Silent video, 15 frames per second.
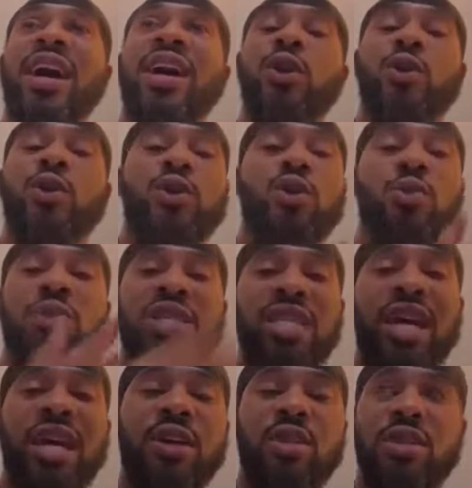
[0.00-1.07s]
And also, big
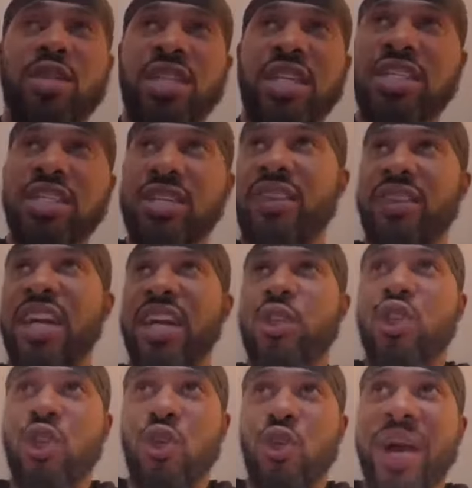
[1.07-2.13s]
shout out to DStv
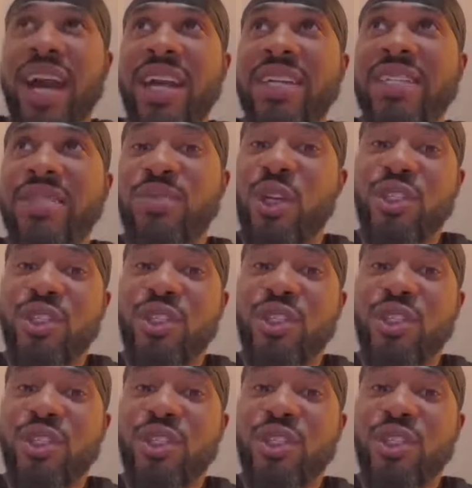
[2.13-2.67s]
and Showmax.